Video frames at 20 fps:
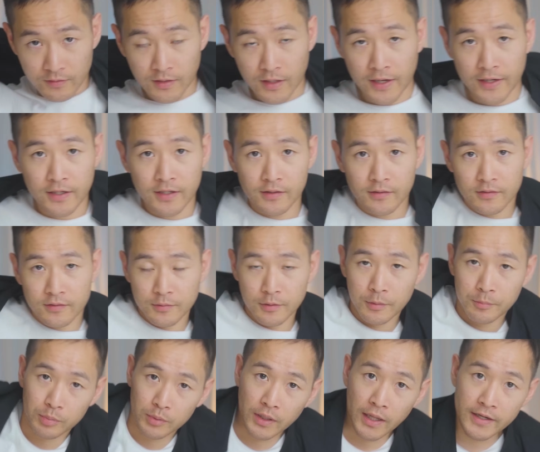like
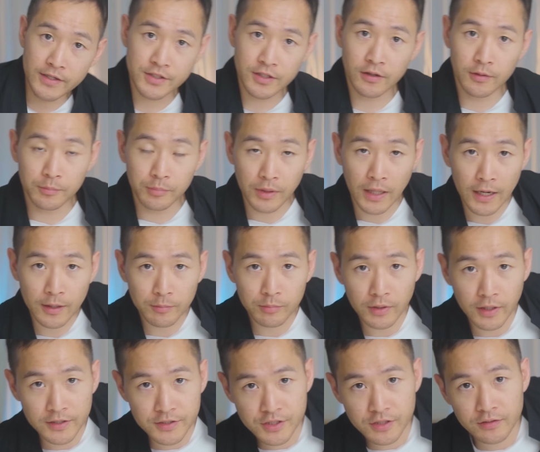a blazer, a black
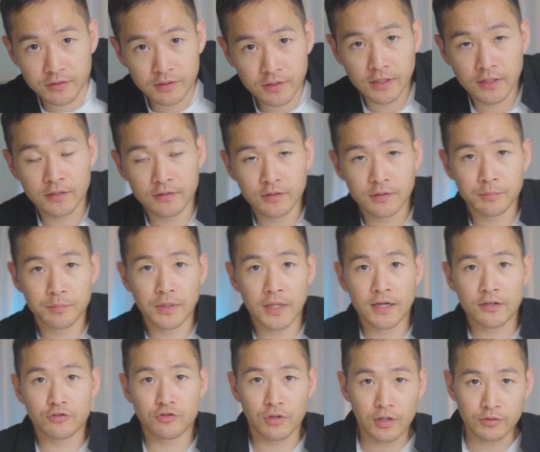blazer and
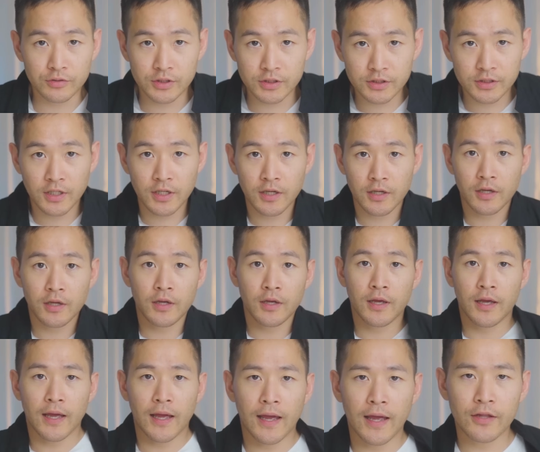black trousers,
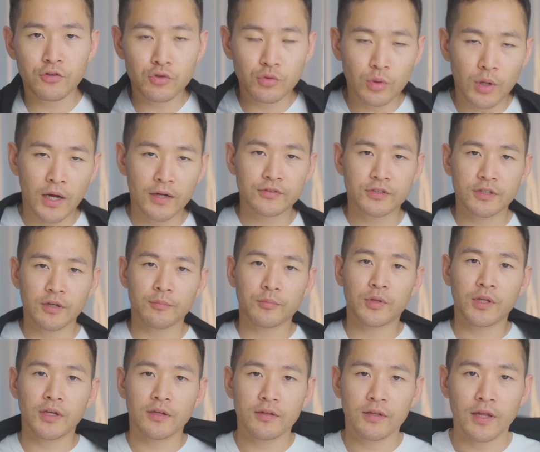and you have
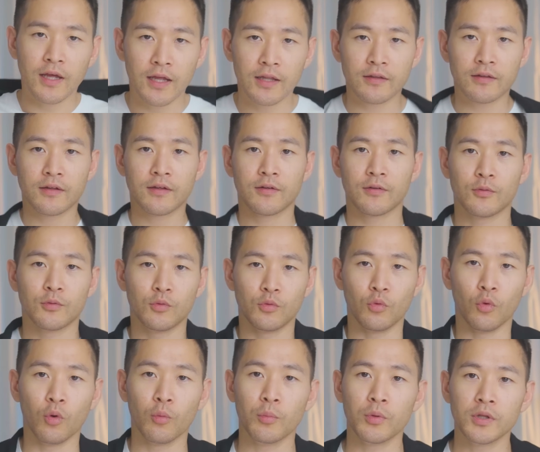something that
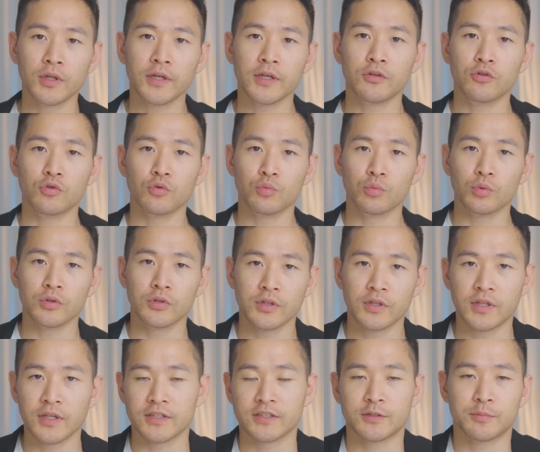normally you
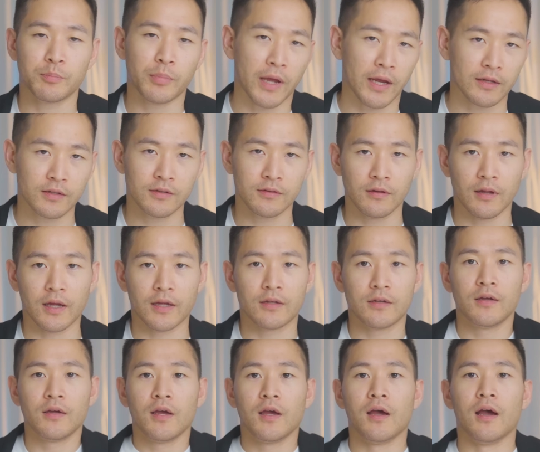wouldn't expect,
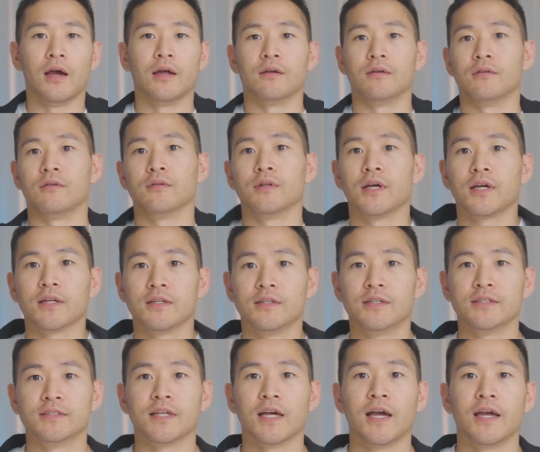like, I don't know, like a
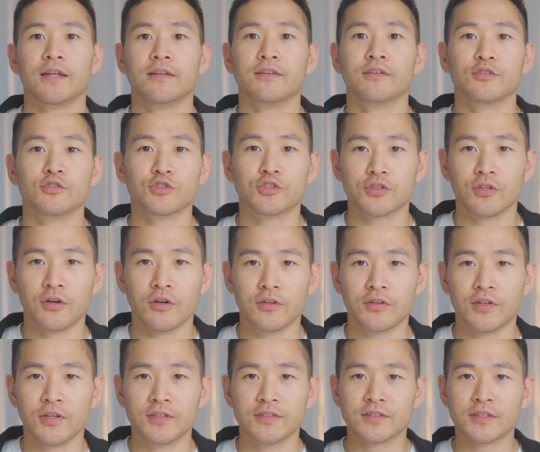design
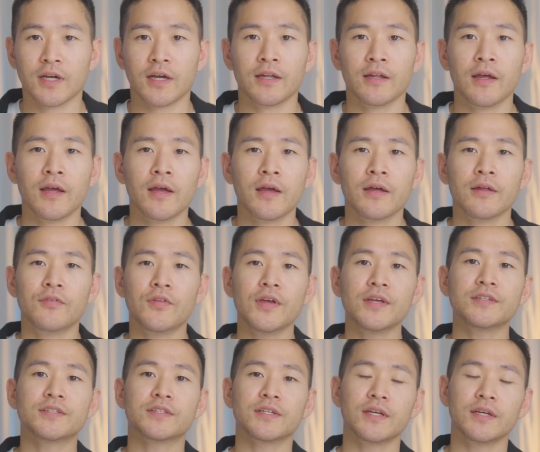shirt inside.
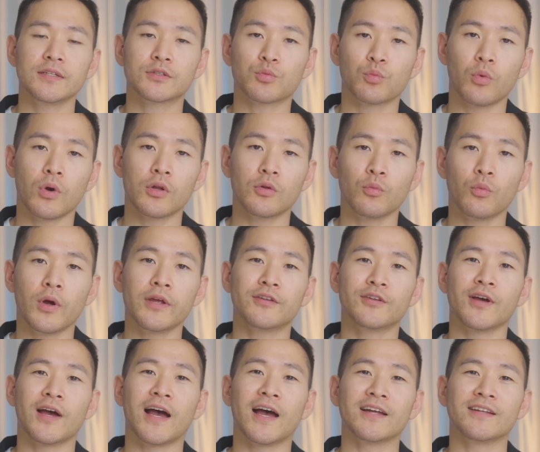This is one way
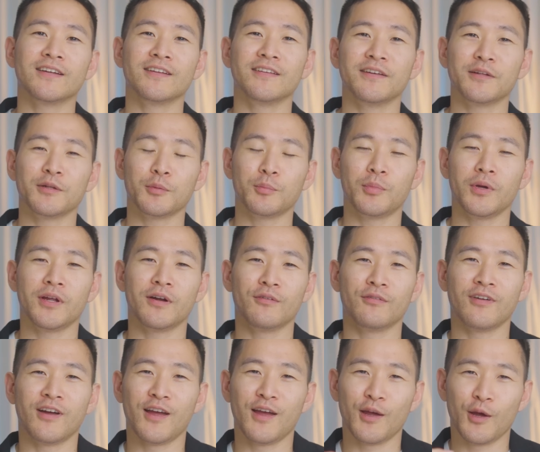to add a little bit
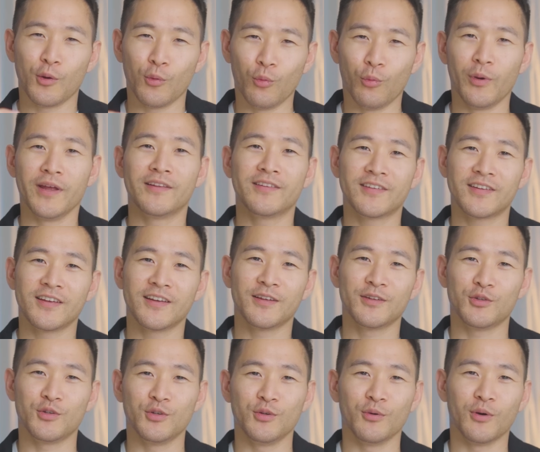of wit
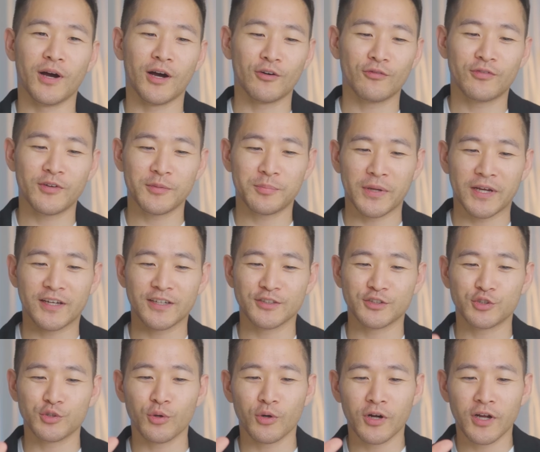to your outfit
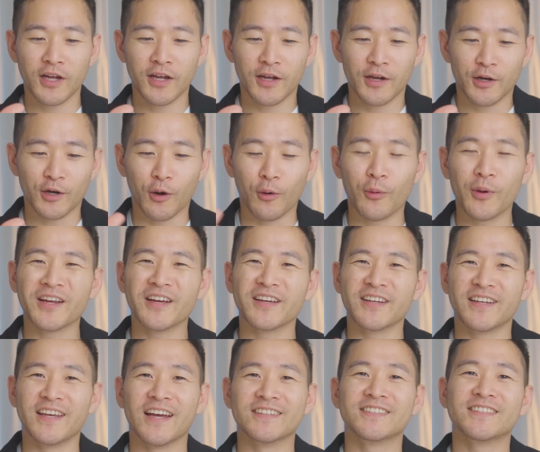because you're going
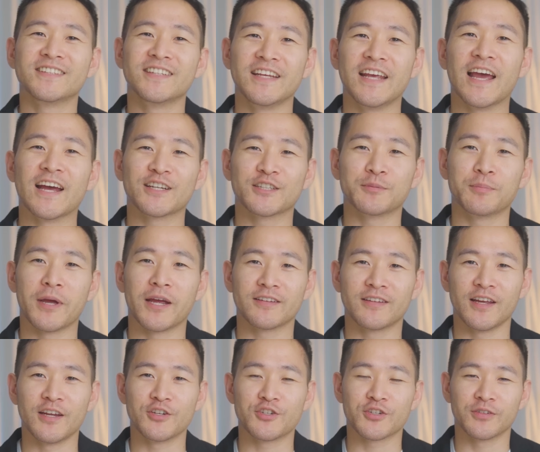against the
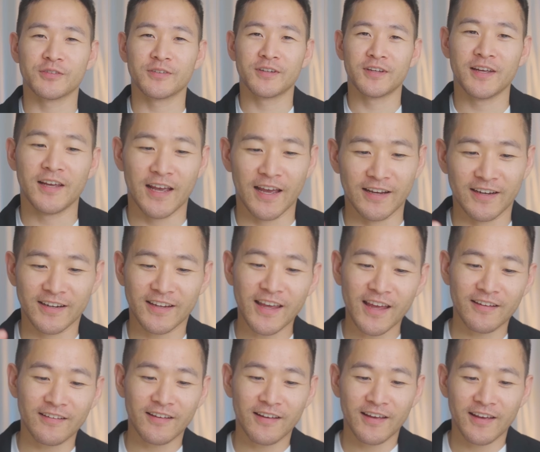expectation. And
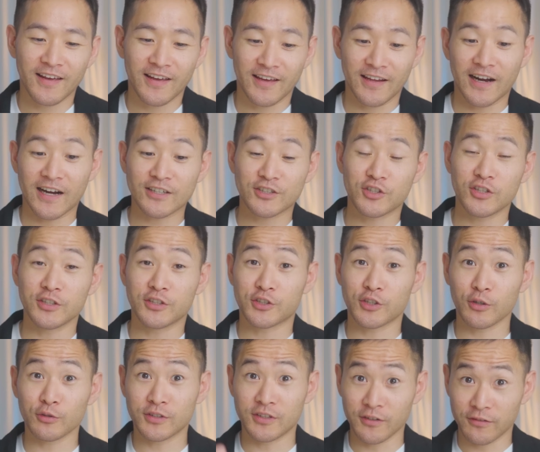again, it actually
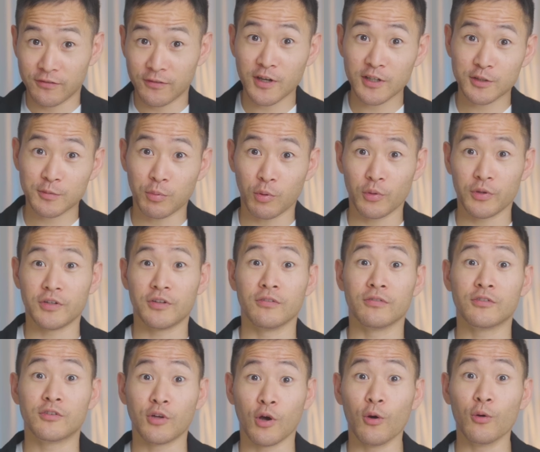shows the first point
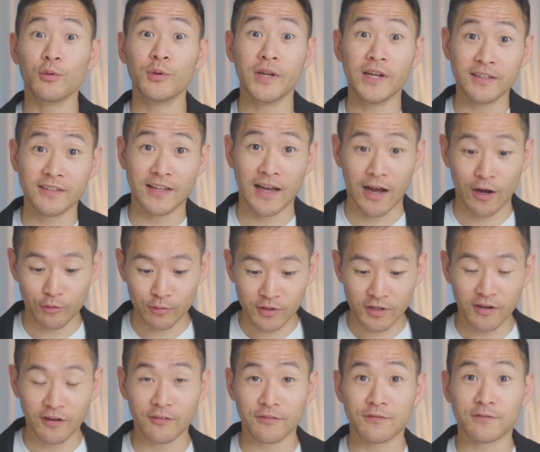of toning
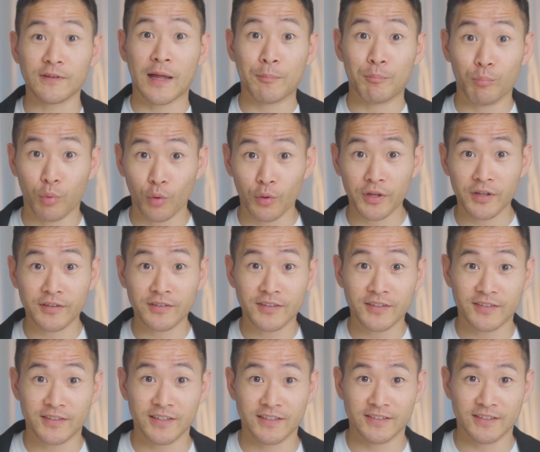down a
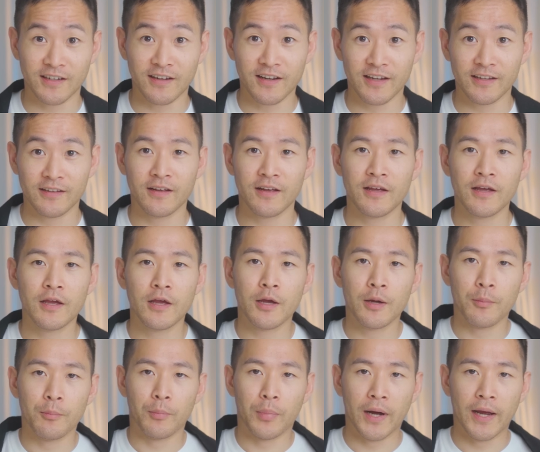flamboyant design
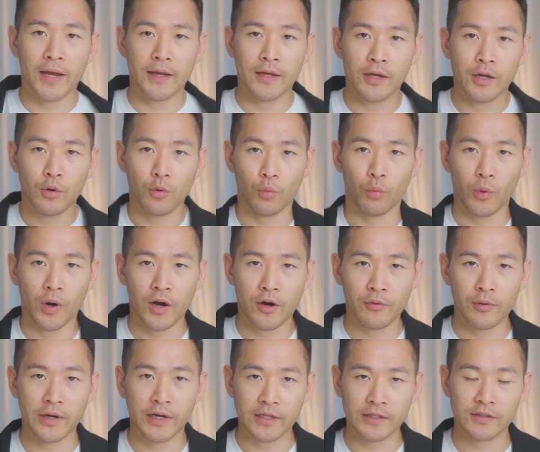by
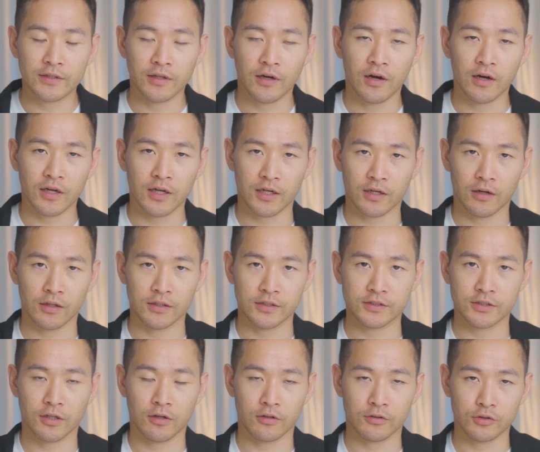wearing darker
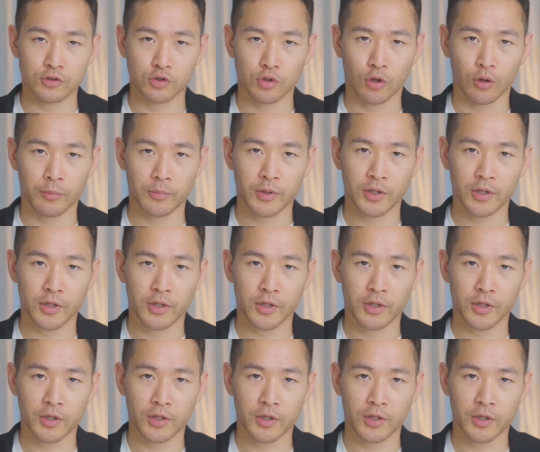colors on top.